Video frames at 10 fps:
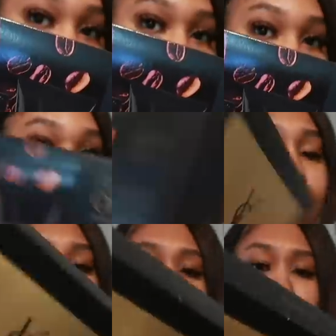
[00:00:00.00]
me this. It's
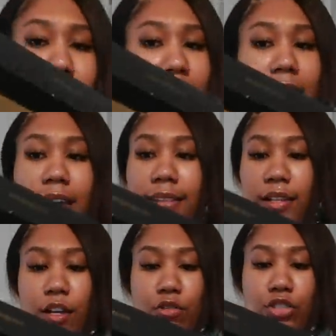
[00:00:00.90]
the gift set. Got the
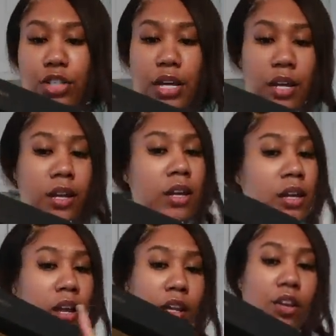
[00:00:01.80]
lotion,
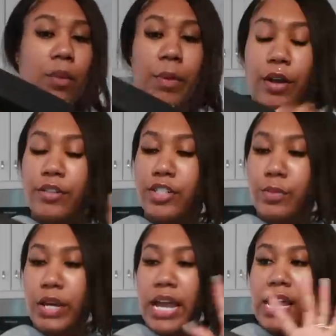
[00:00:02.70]
a little purse
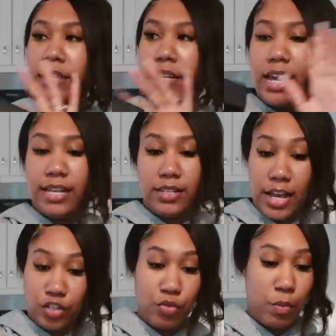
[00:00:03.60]
spray, and then it has the
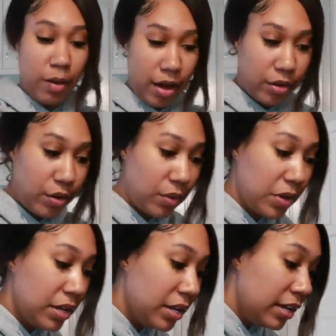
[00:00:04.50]
actual bottle.
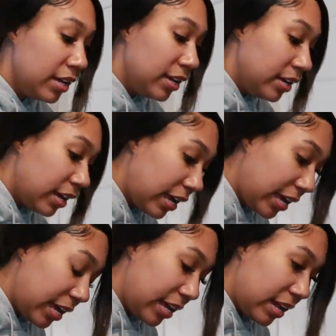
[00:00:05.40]

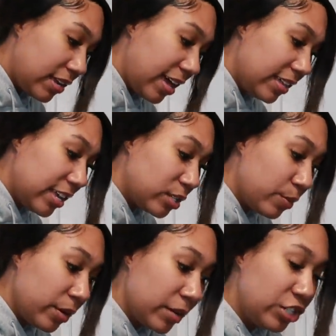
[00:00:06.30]
And yeah, that's
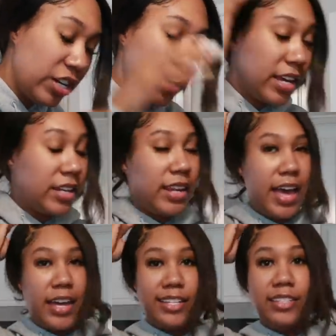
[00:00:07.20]
pretty much it,
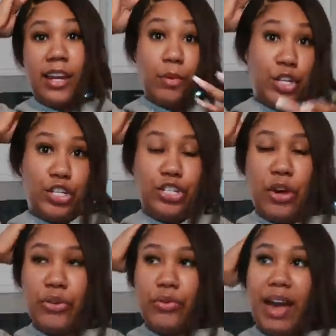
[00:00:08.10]
like, that I'm gonna
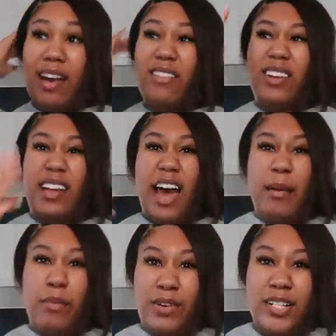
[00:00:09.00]
show you. I have a
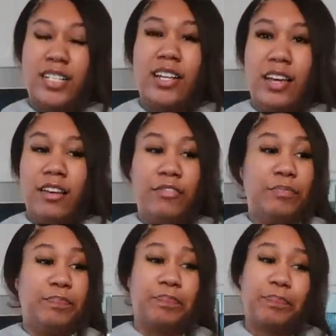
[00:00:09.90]
lot more stuff.
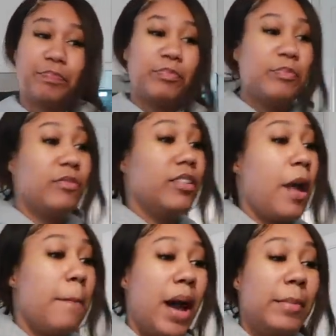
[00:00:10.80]

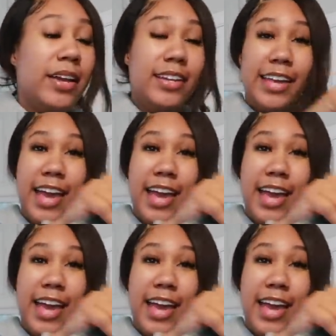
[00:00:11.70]
Mama and